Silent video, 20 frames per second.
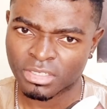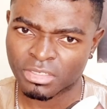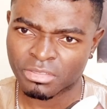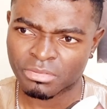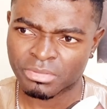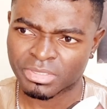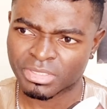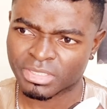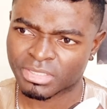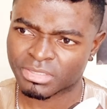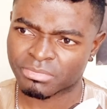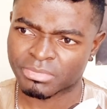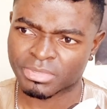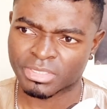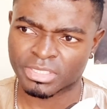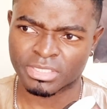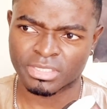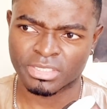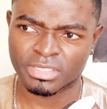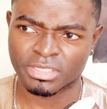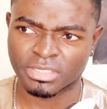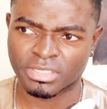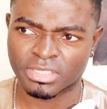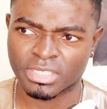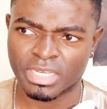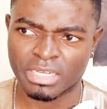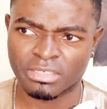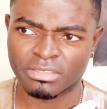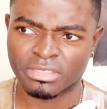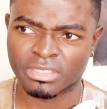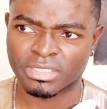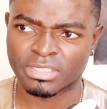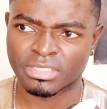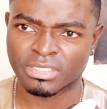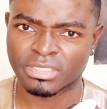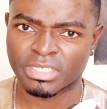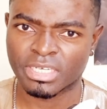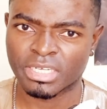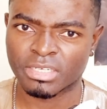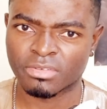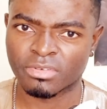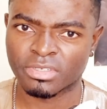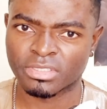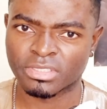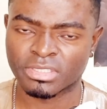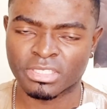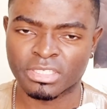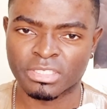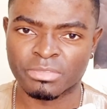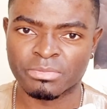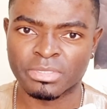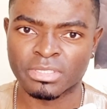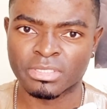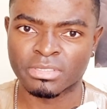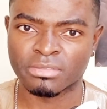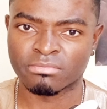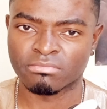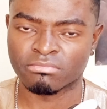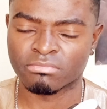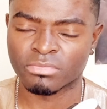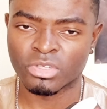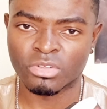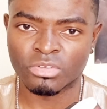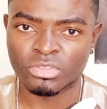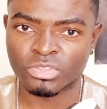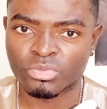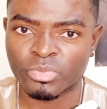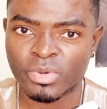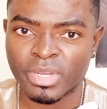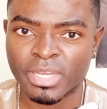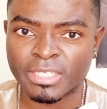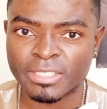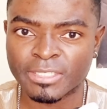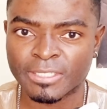You're like, man, this nigga, I don't understand why he's telling me lose weight.